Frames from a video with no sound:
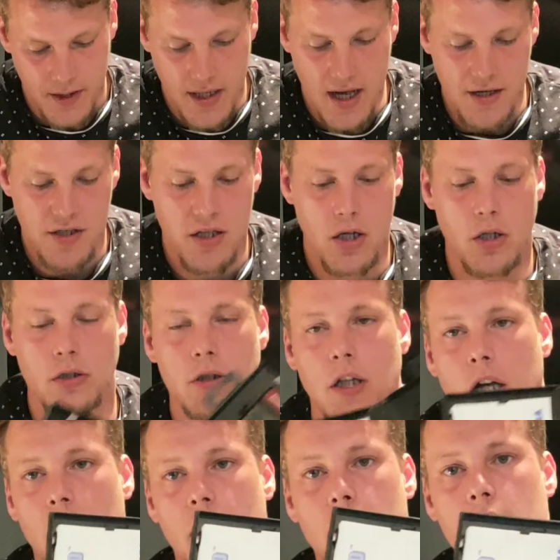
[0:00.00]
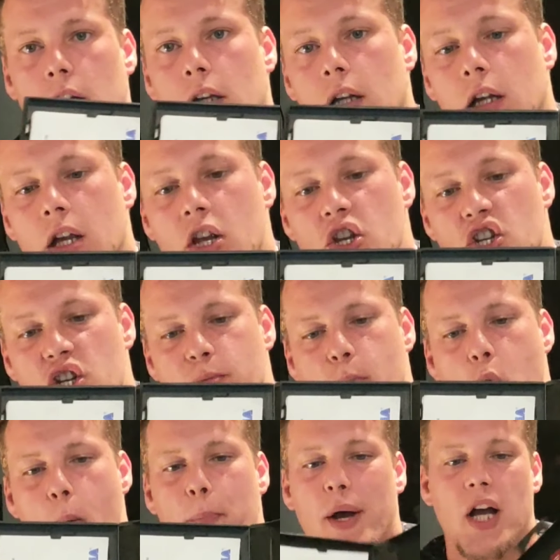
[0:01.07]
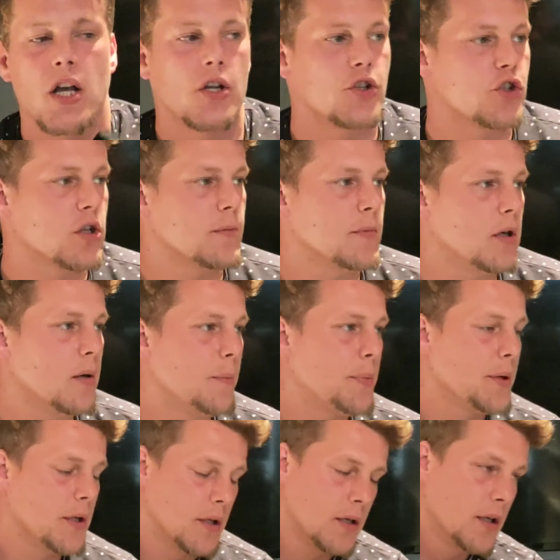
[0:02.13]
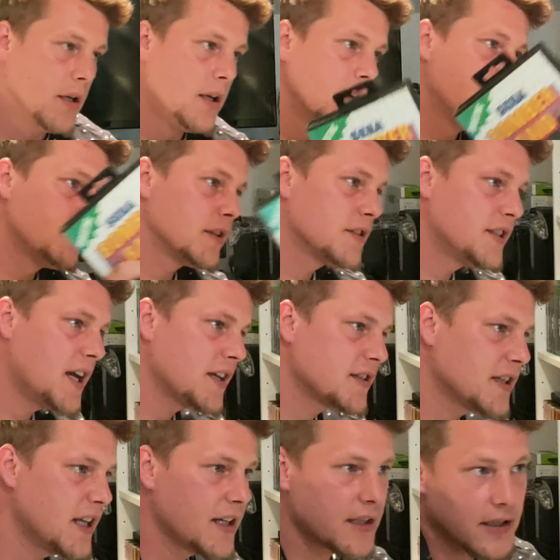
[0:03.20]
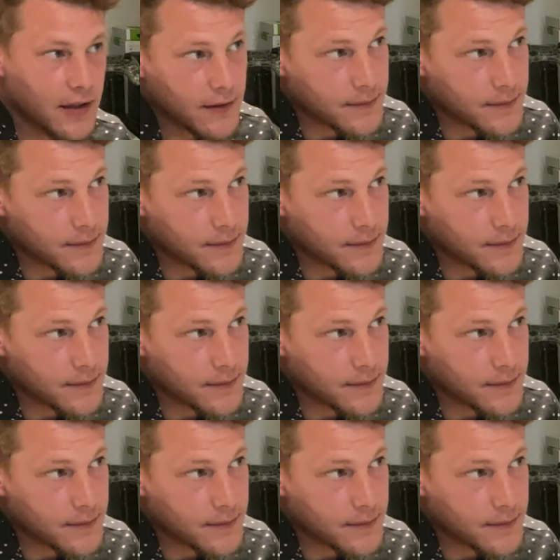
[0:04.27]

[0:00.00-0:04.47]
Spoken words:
nice little shmup, shoot 'em up, fantastic.